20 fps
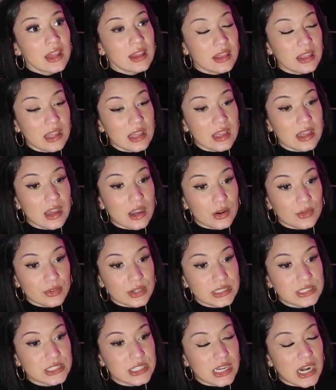The gun
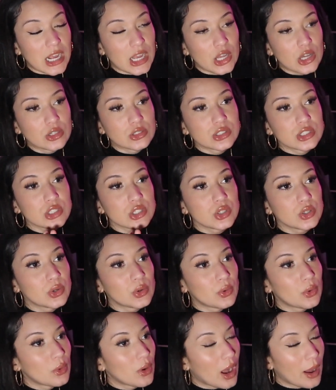range that I go
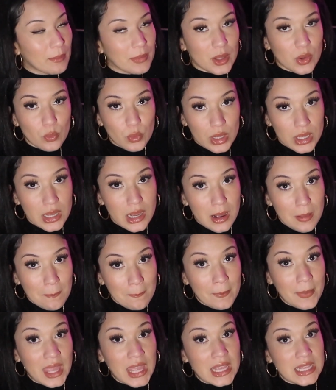to, I mean, what
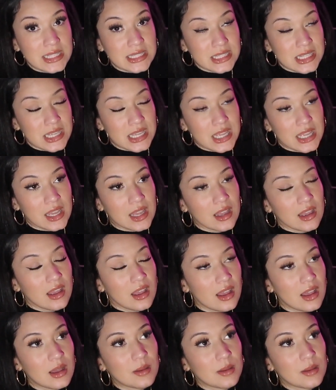amazing,